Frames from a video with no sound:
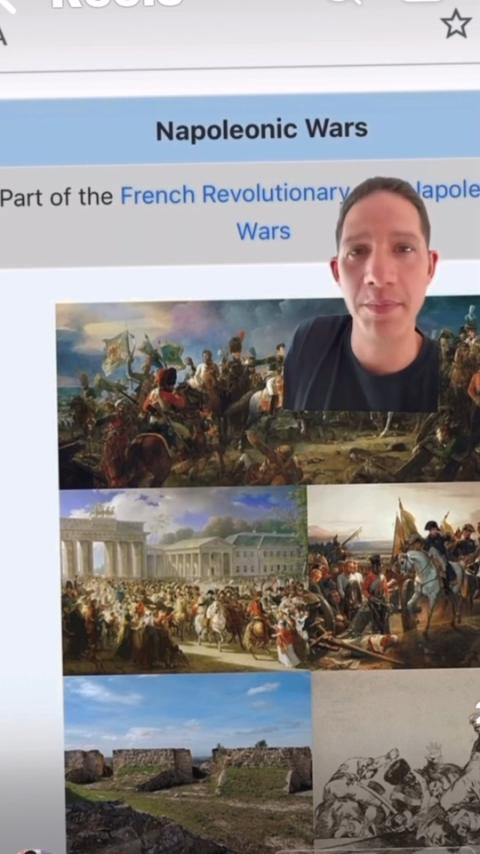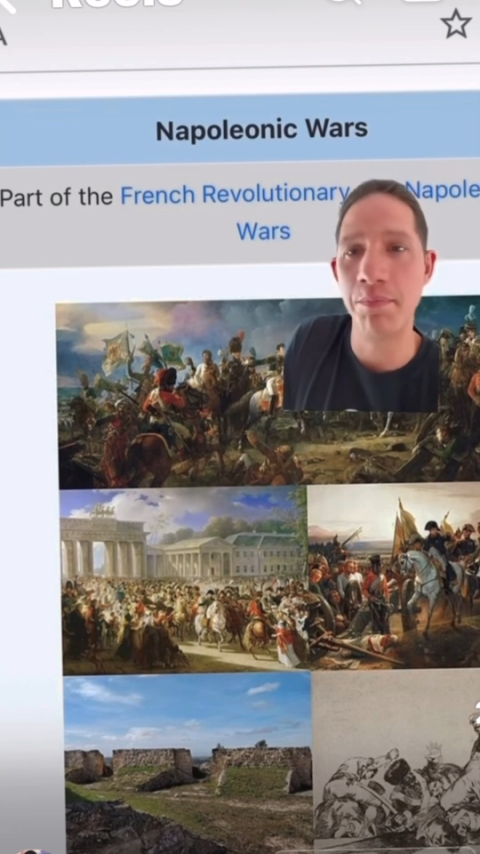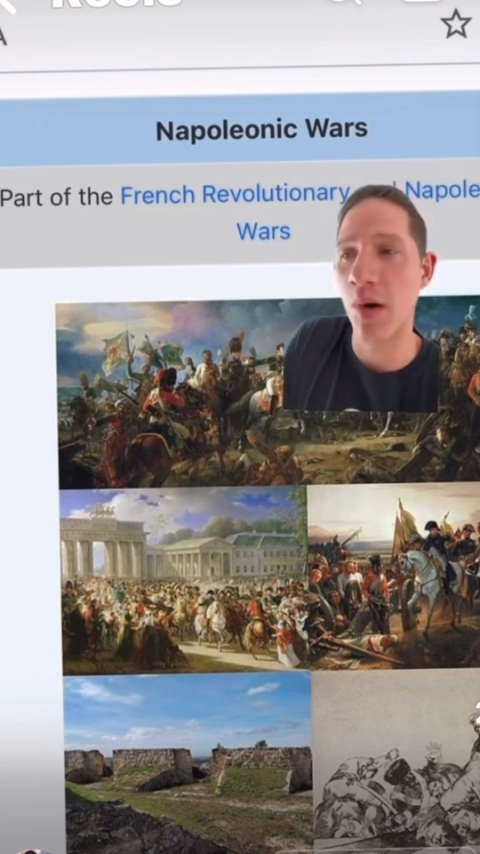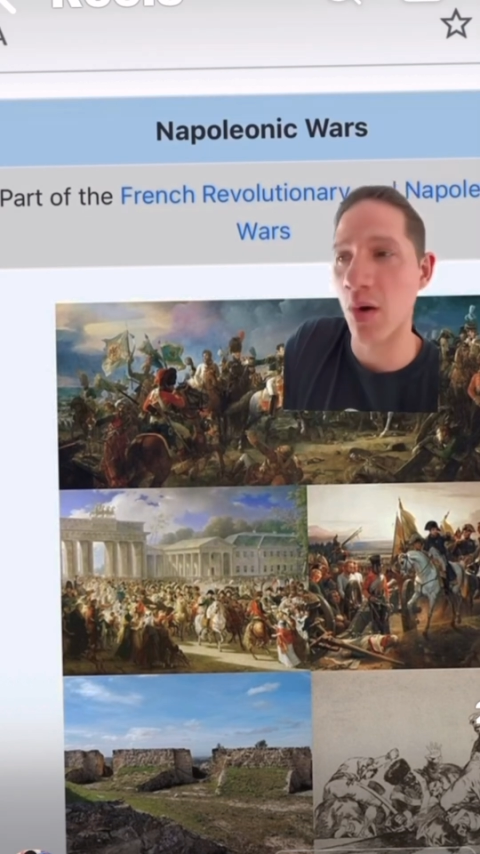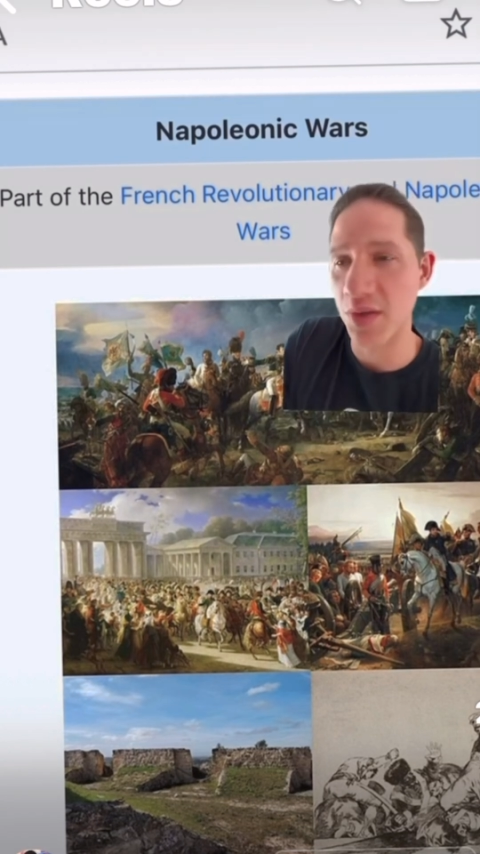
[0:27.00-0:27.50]

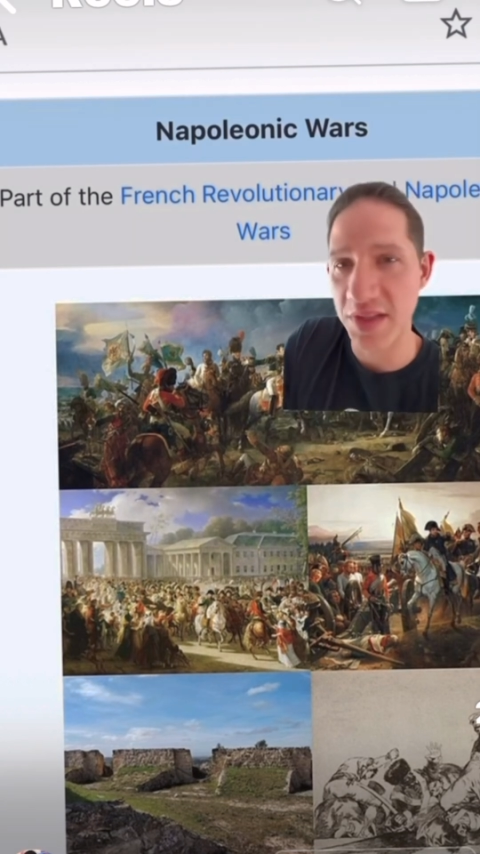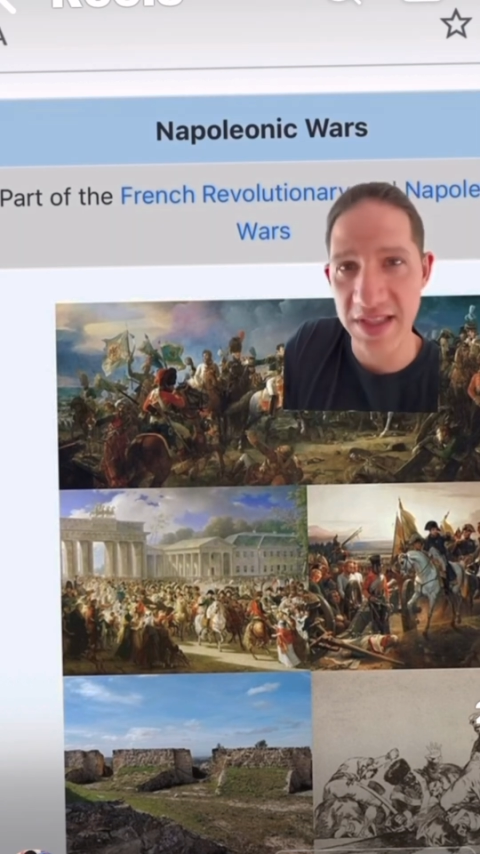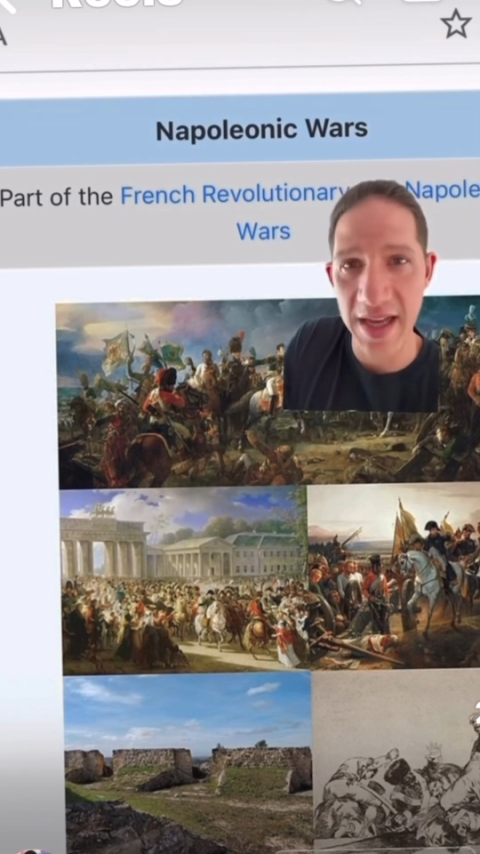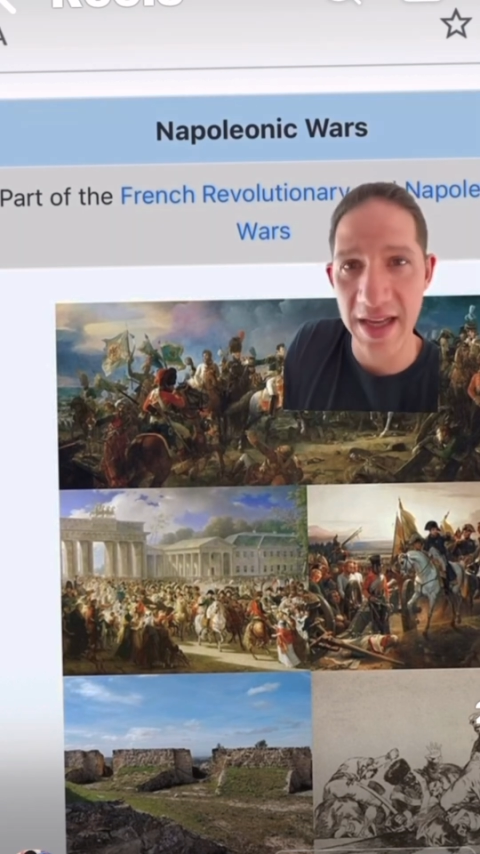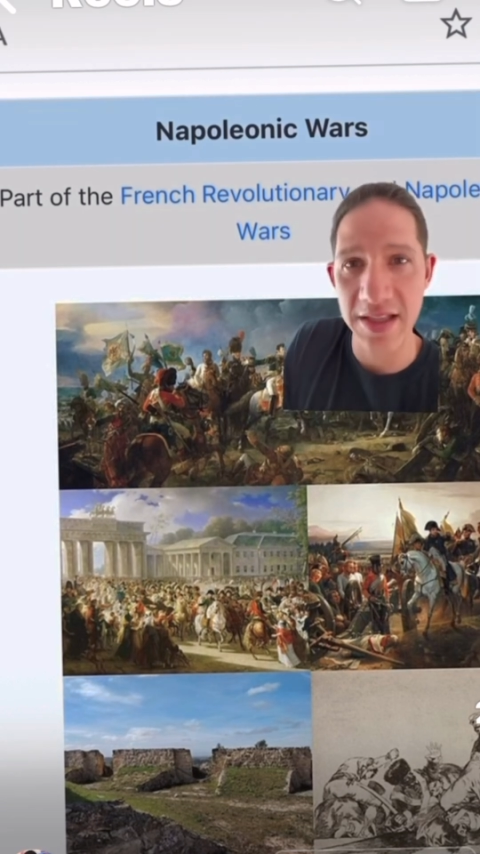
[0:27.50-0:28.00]
both
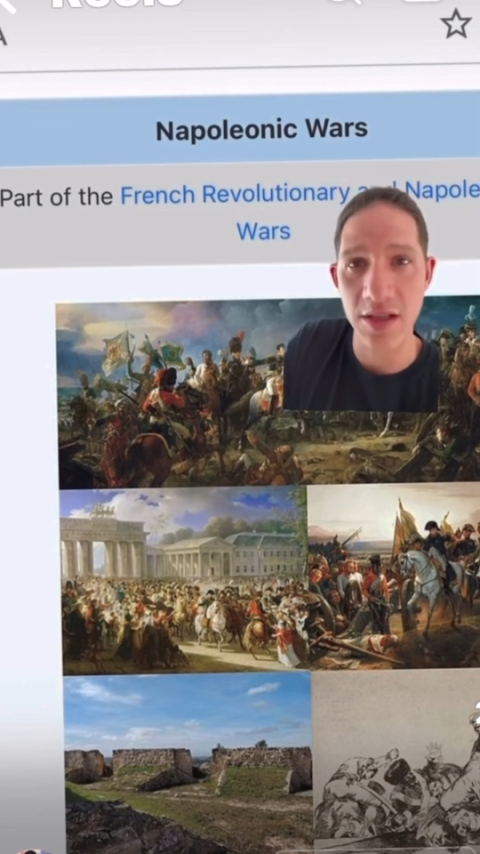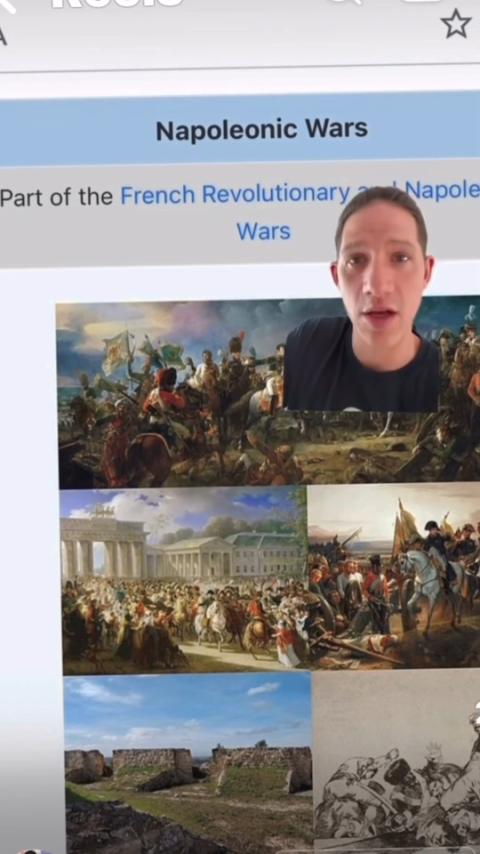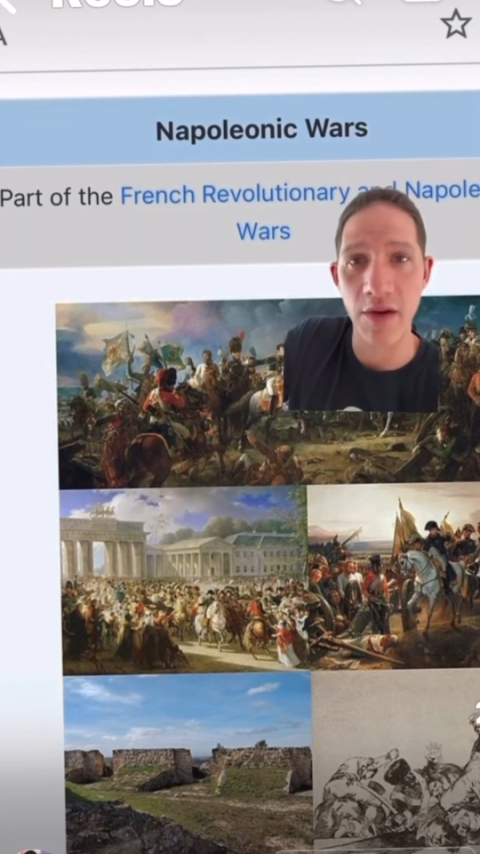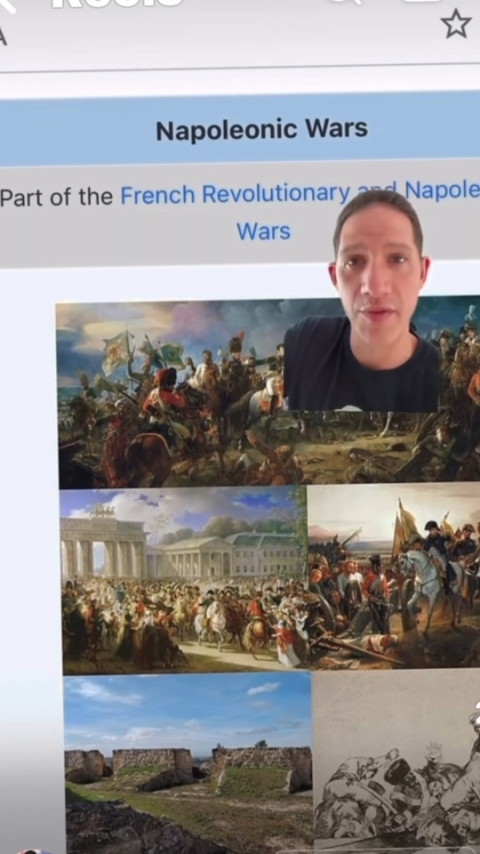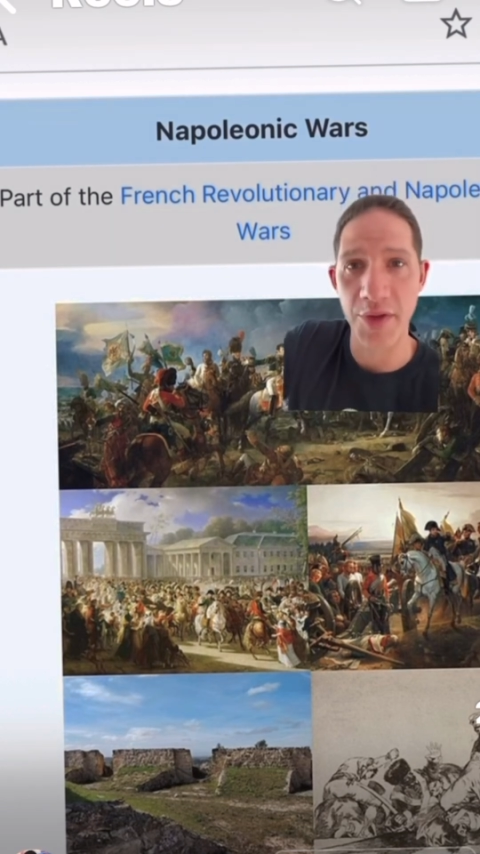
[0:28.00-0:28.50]
sides of